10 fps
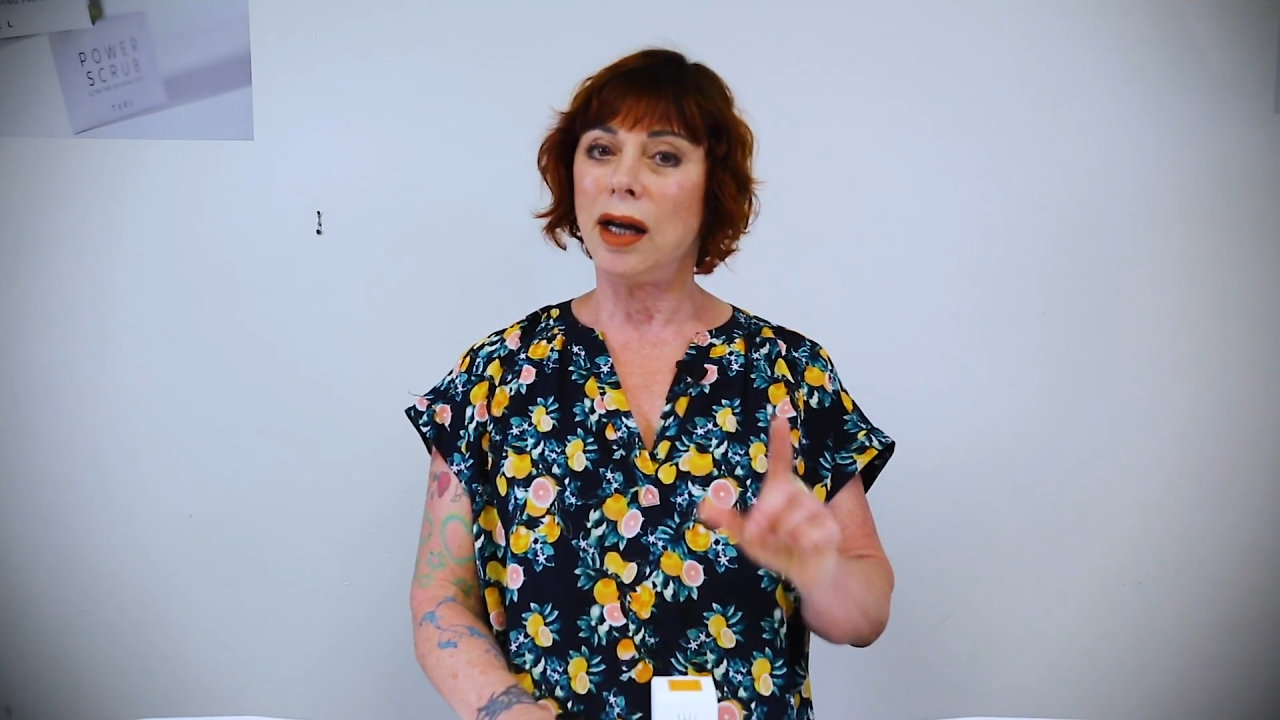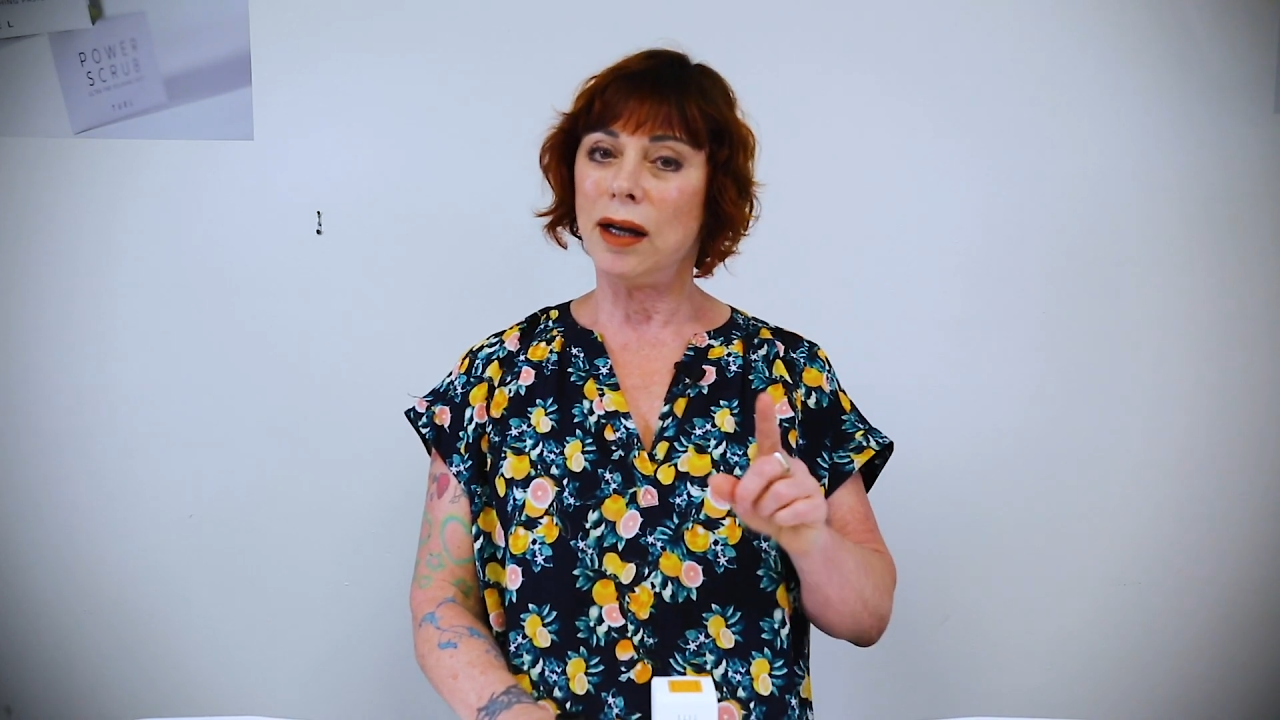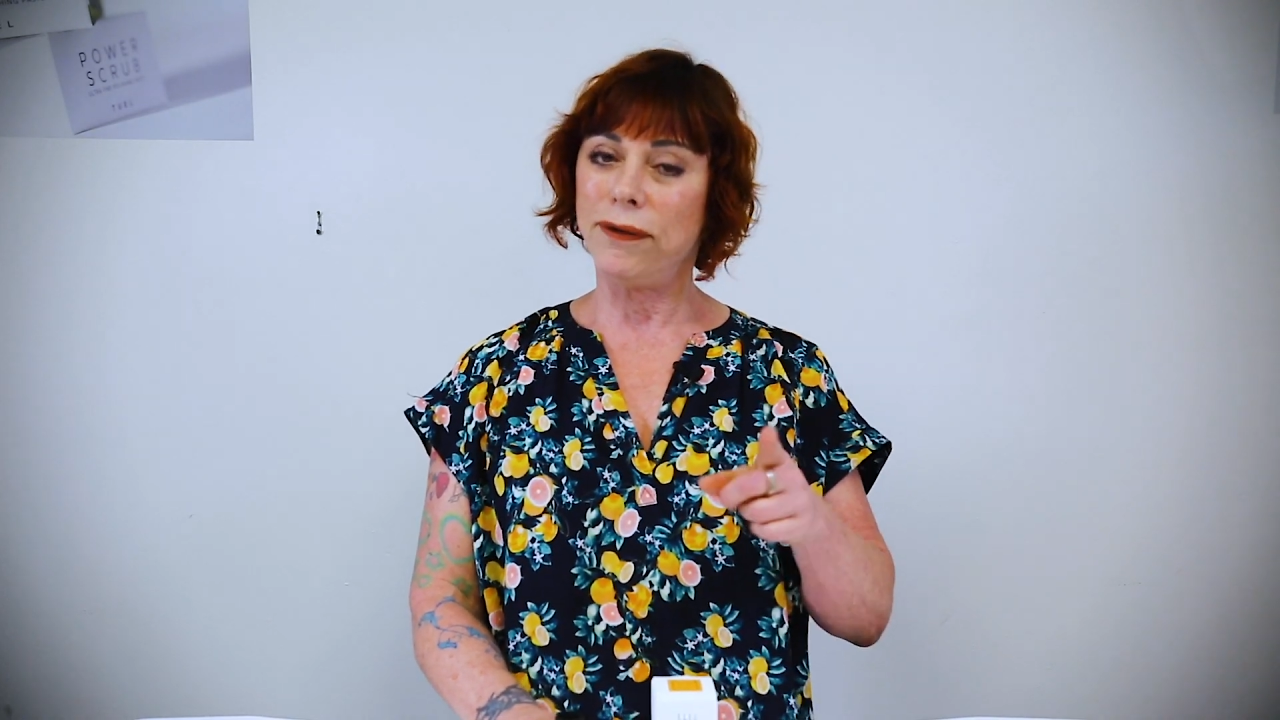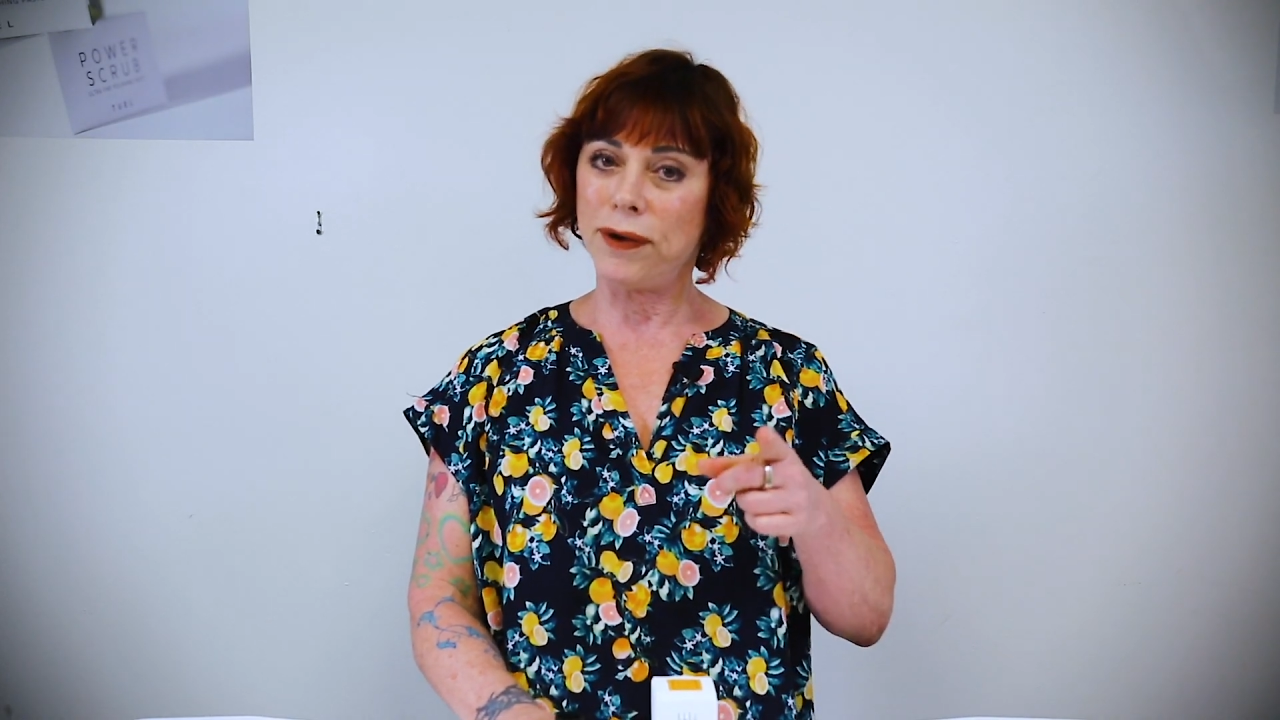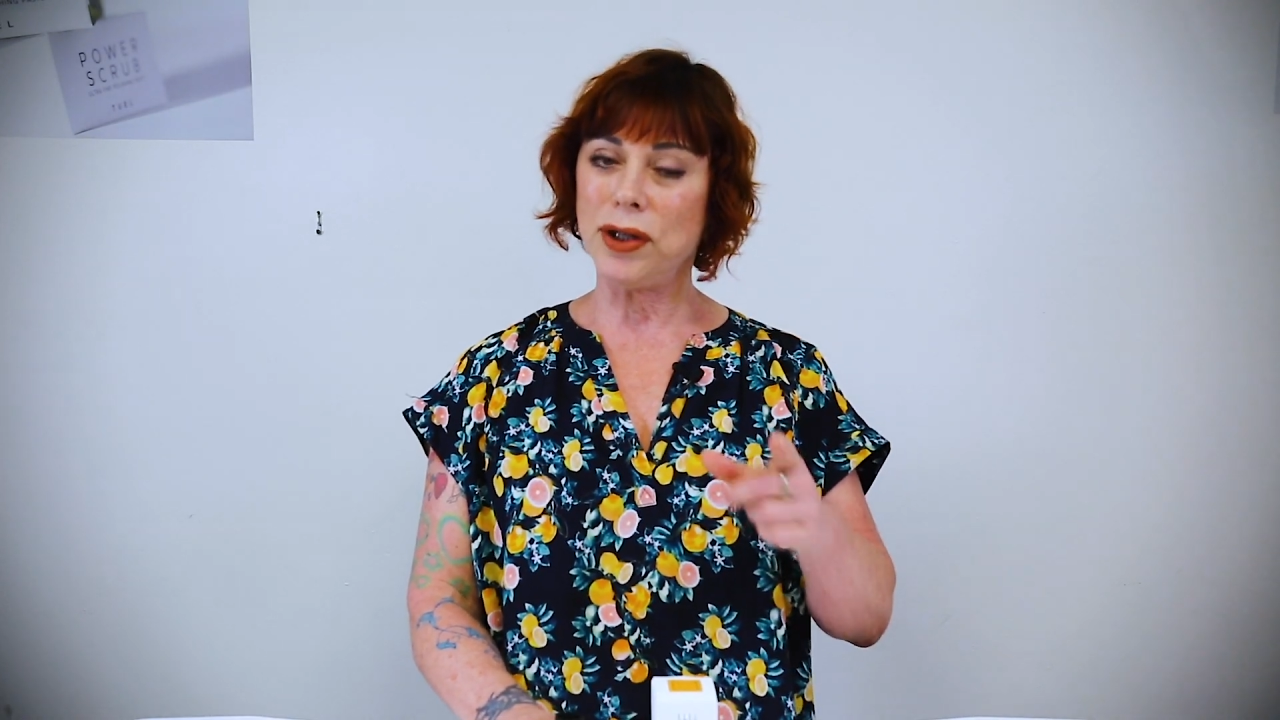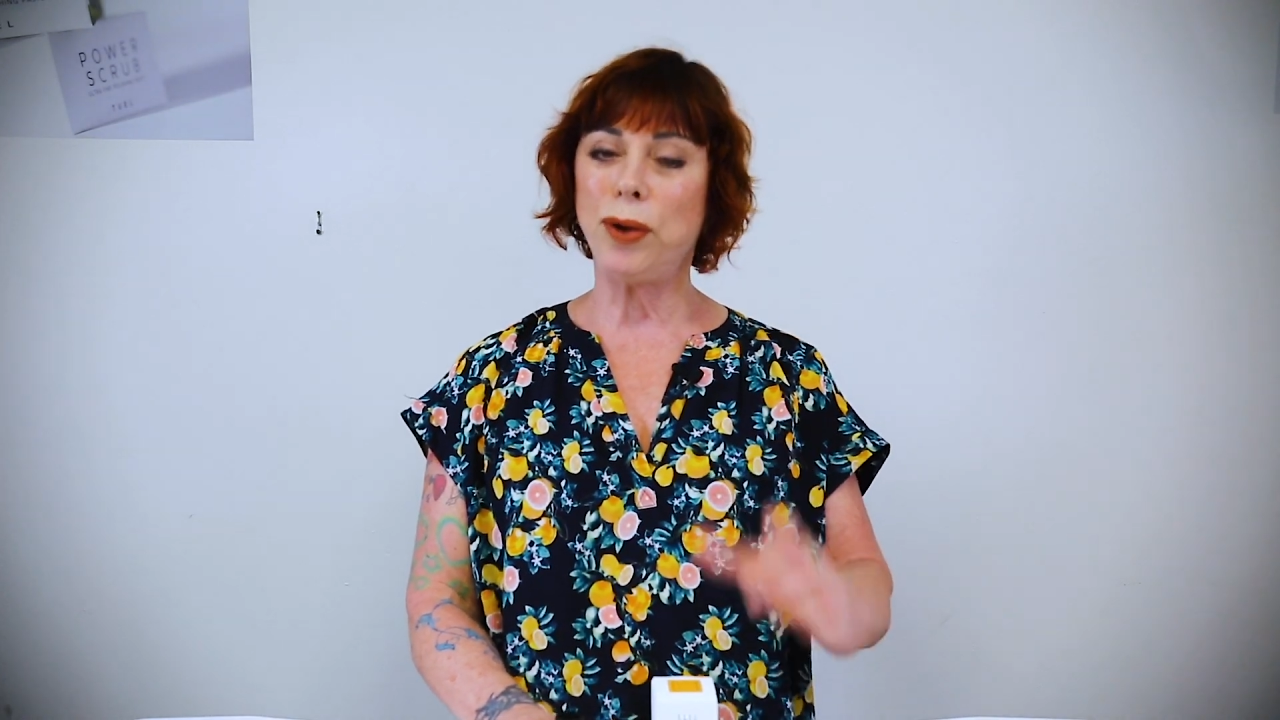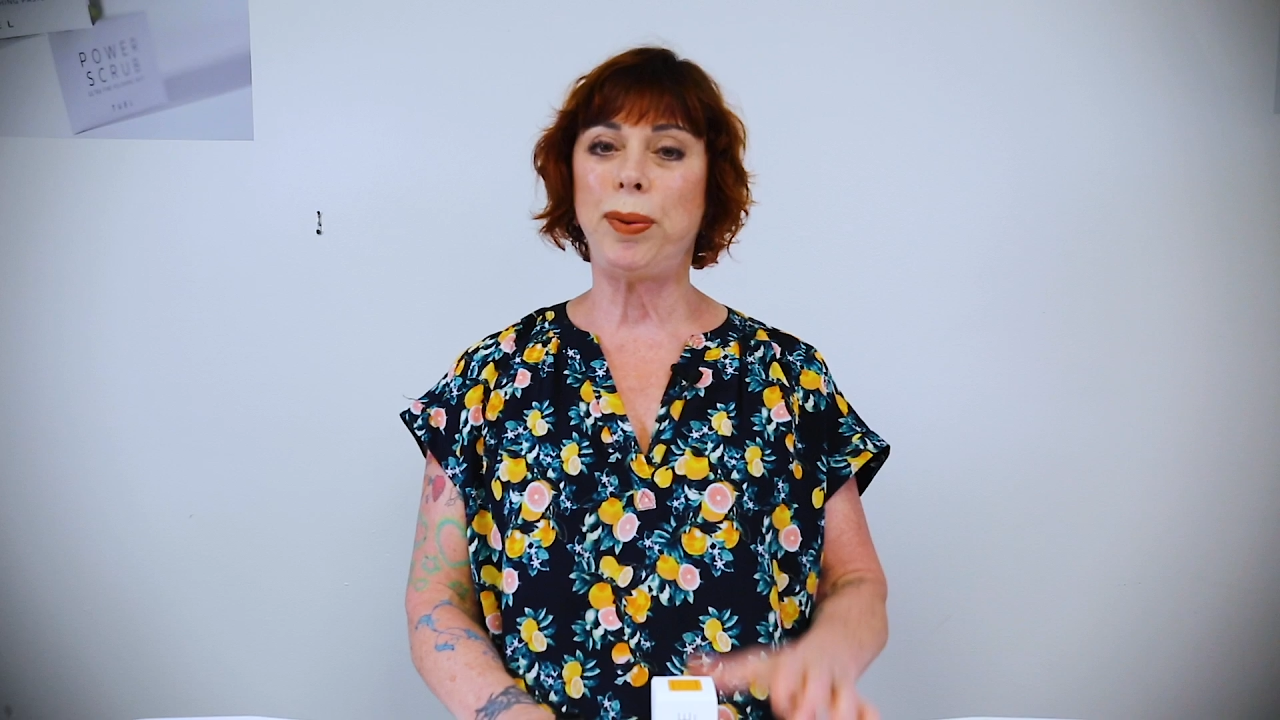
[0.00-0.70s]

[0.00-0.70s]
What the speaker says: and for you